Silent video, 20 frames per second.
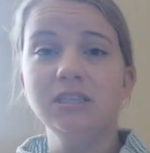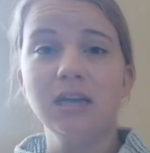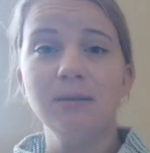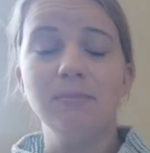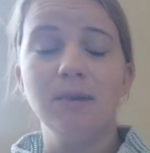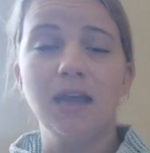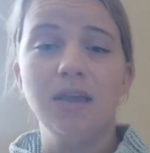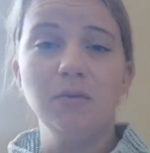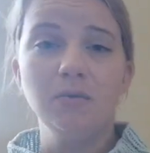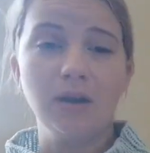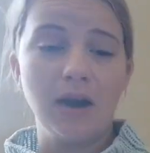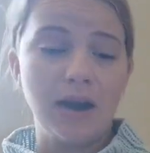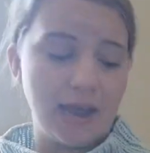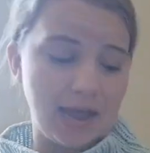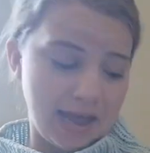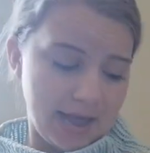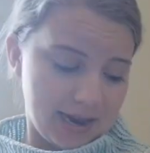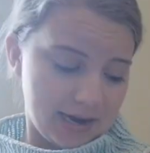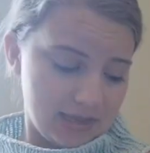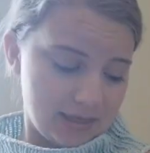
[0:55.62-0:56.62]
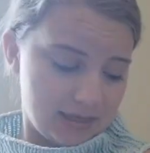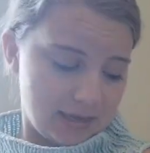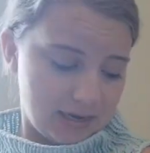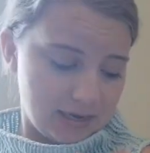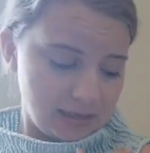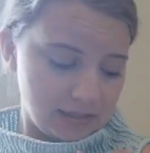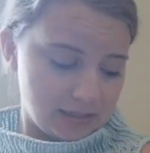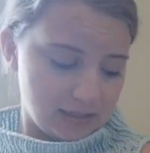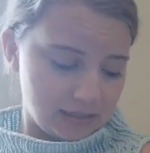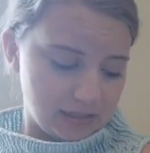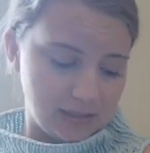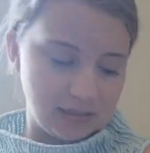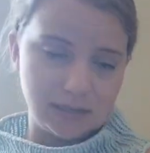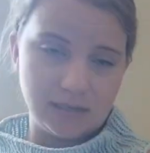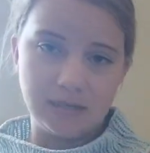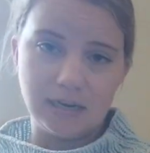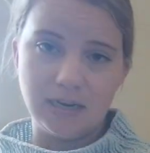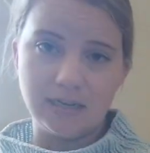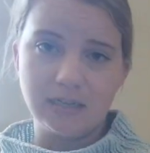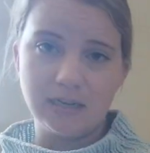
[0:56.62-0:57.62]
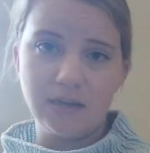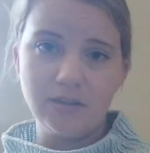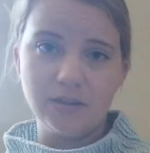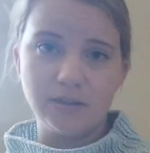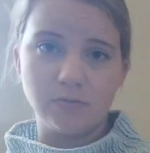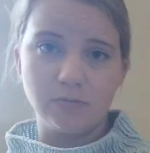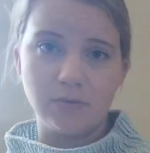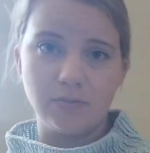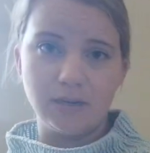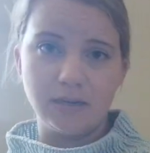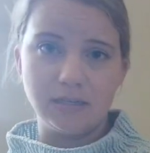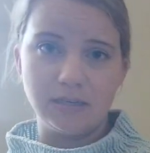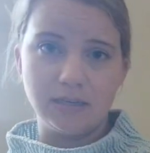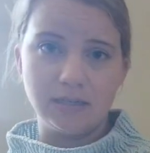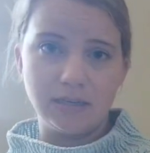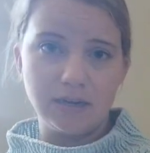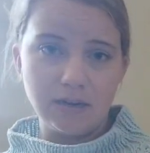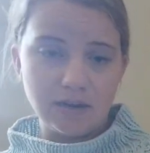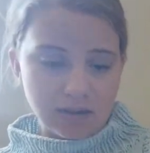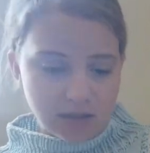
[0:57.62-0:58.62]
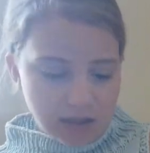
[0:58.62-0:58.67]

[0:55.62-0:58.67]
I made were I added this detail, this ribbing detail,